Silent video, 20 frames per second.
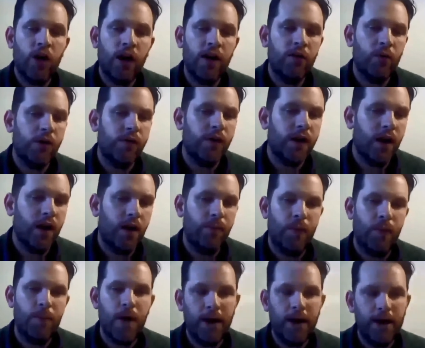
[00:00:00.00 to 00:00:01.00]
So, trying to
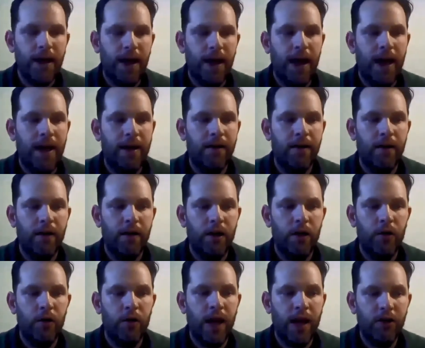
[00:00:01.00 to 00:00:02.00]
overcome the money and
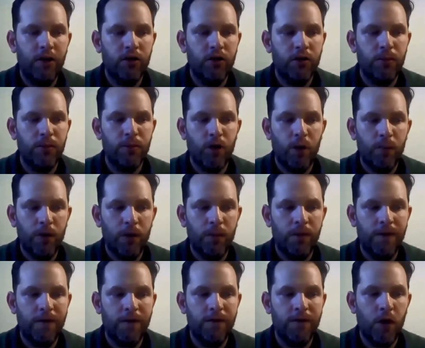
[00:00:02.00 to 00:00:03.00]
the location
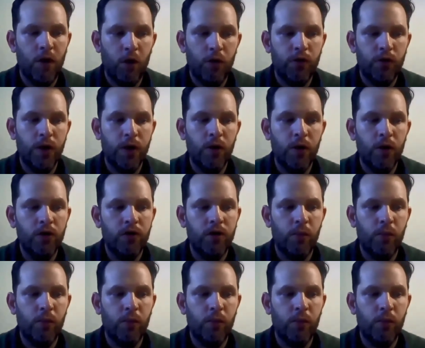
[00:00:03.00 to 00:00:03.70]
problems involved,